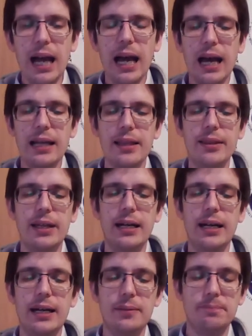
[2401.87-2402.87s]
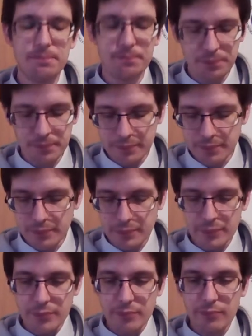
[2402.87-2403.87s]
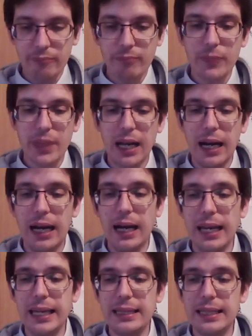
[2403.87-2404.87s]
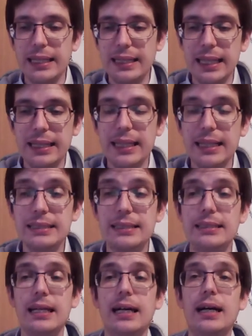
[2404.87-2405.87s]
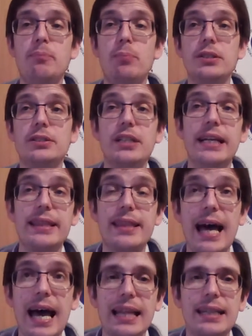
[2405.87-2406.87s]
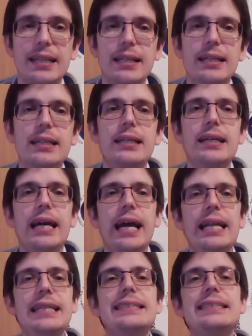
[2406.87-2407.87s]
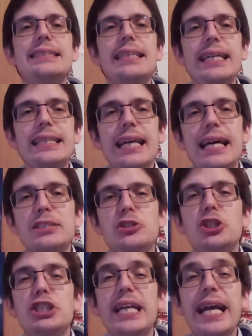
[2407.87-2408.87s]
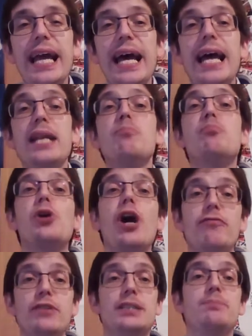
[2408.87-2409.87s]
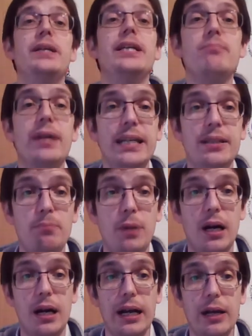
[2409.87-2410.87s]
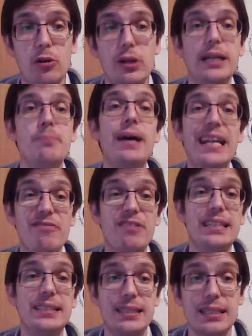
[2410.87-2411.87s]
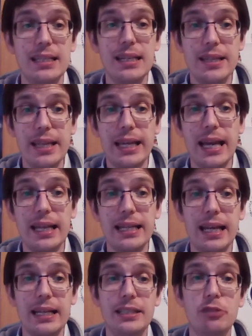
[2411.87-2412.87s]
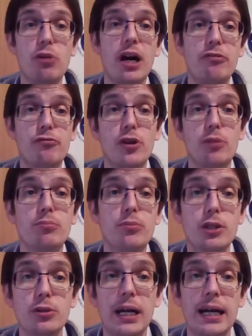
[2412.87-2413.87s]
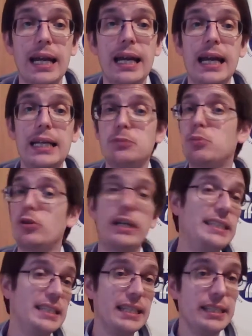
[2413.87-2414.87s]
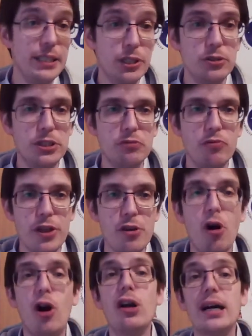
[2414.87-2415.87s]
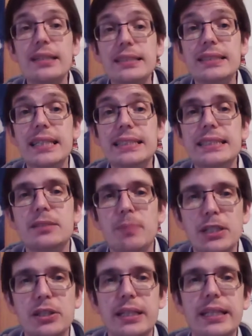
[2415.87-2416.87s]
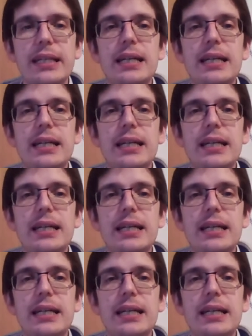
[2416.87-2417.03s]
the it does postulate that any state has to share any profits being made by, or any benefits they can derive from lunar exploration and use with all other states, especially